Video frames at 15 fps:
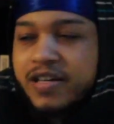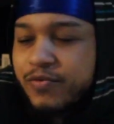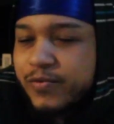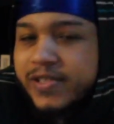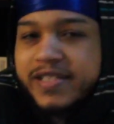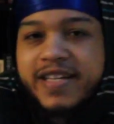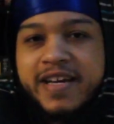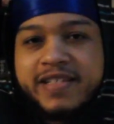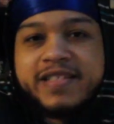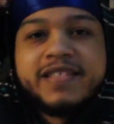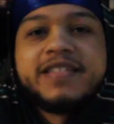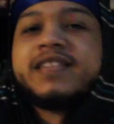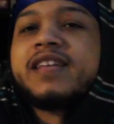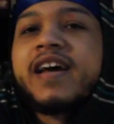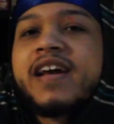that it was
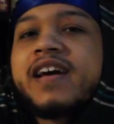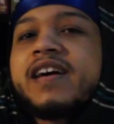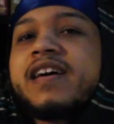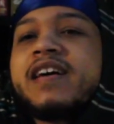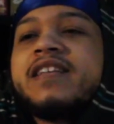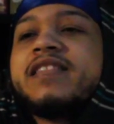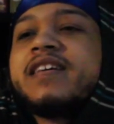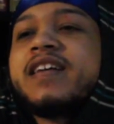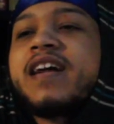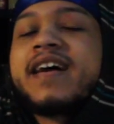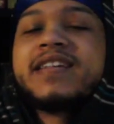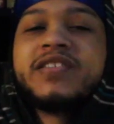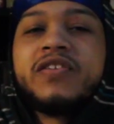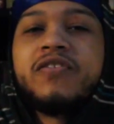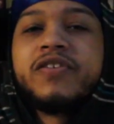destined. Like, and
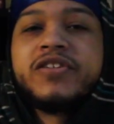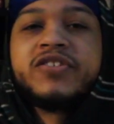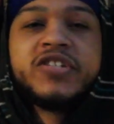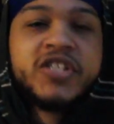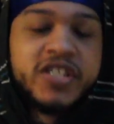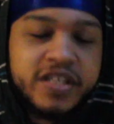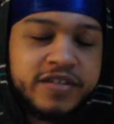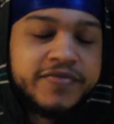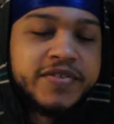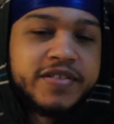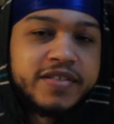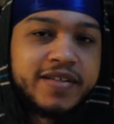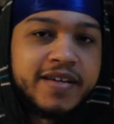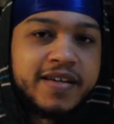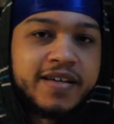then I saw the
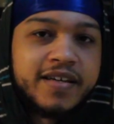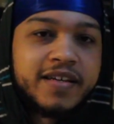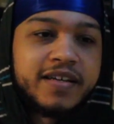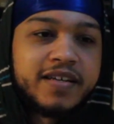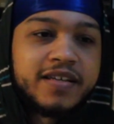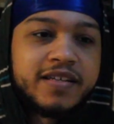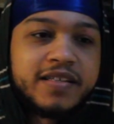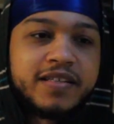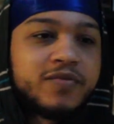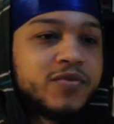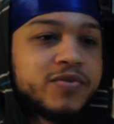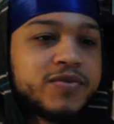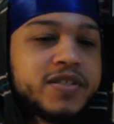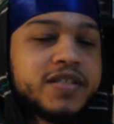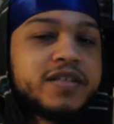Chiefs.
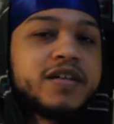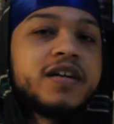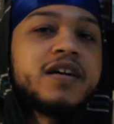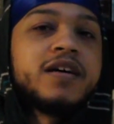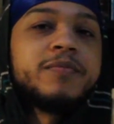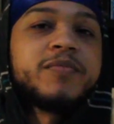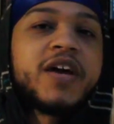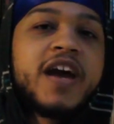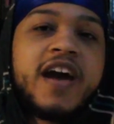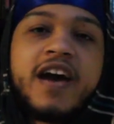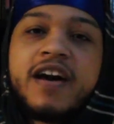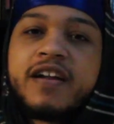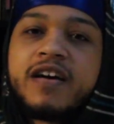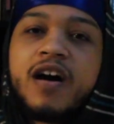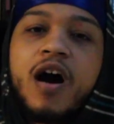What was it?
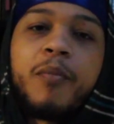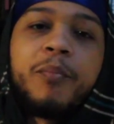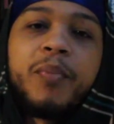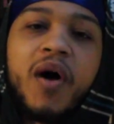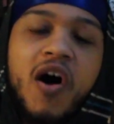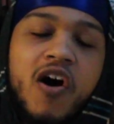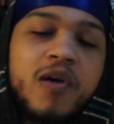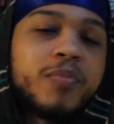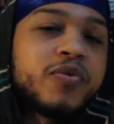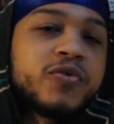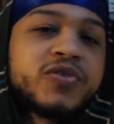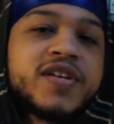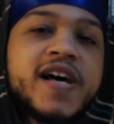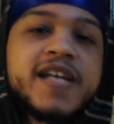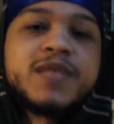They had a
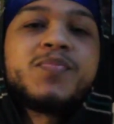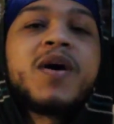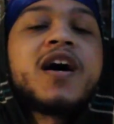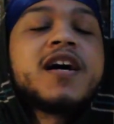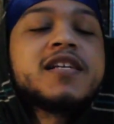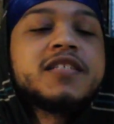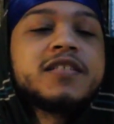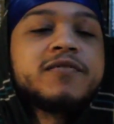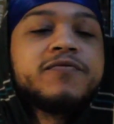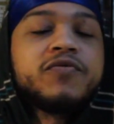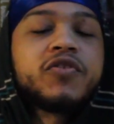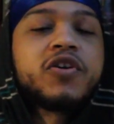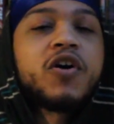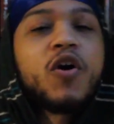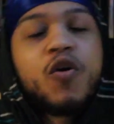barber test
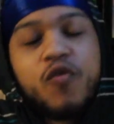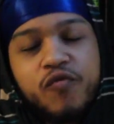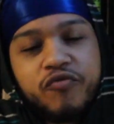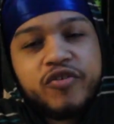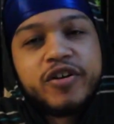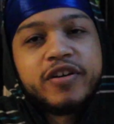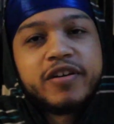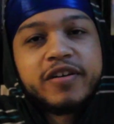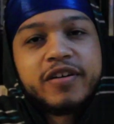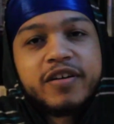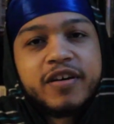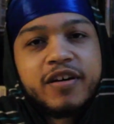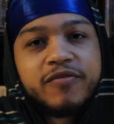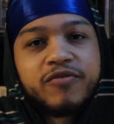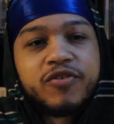positive for COVID,
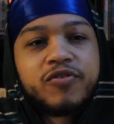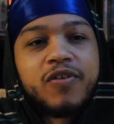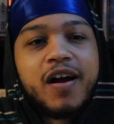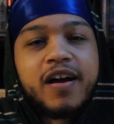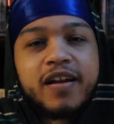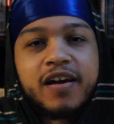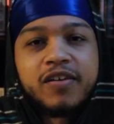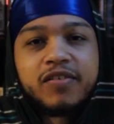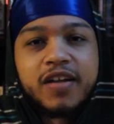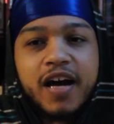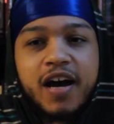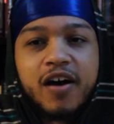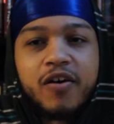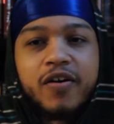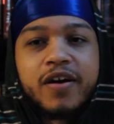for crying
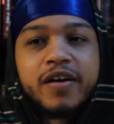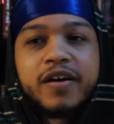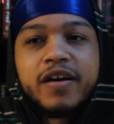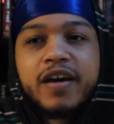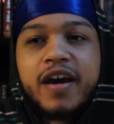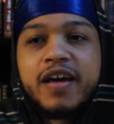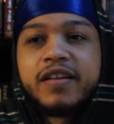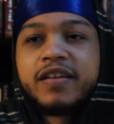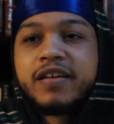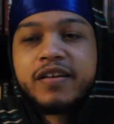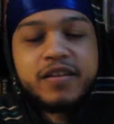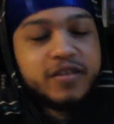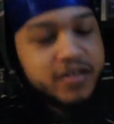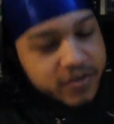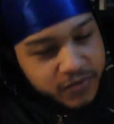out loud,
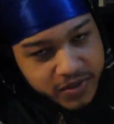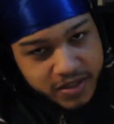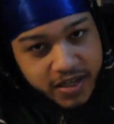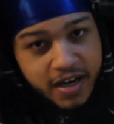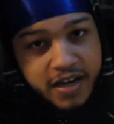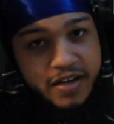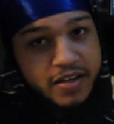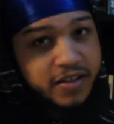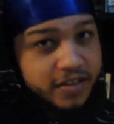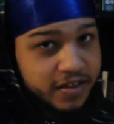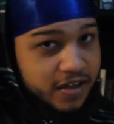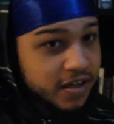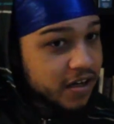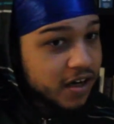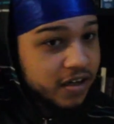and if he was
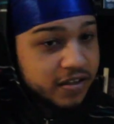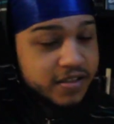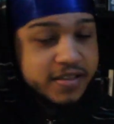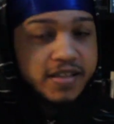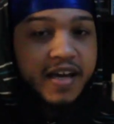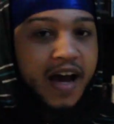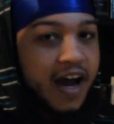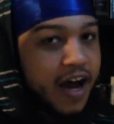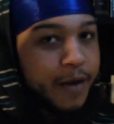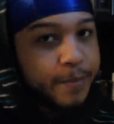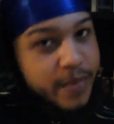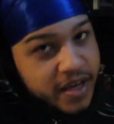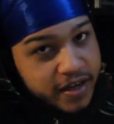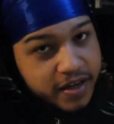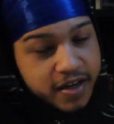cutting this guy